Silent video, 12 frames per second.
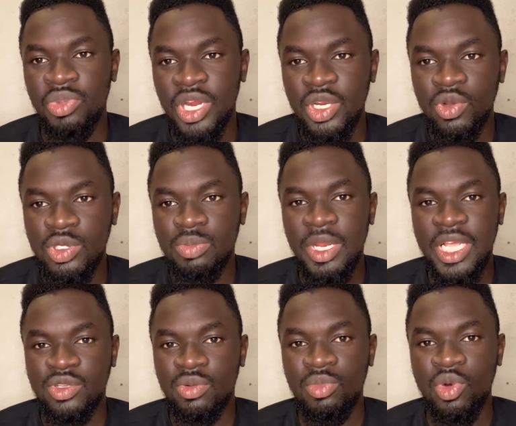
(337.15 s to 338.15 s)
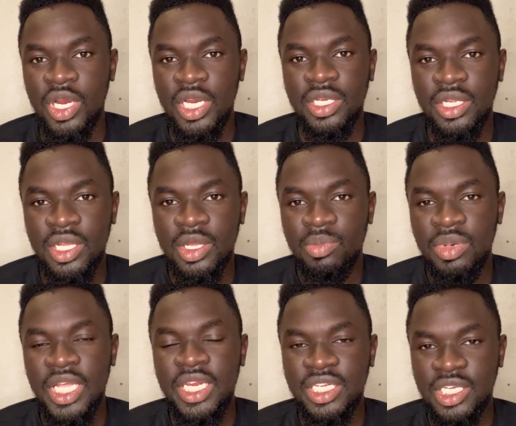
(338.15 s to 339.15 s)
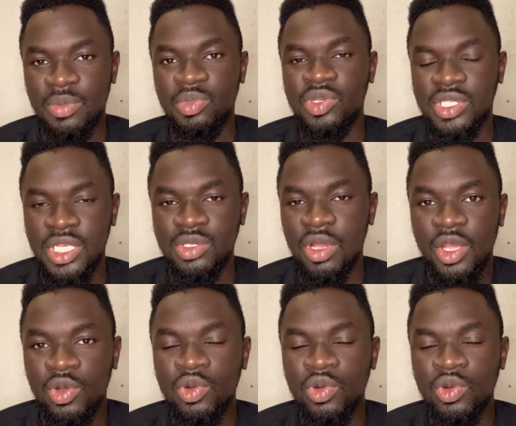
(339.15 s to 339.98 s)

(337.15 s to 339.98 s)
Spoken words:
bring those players on board and play in the Champions League.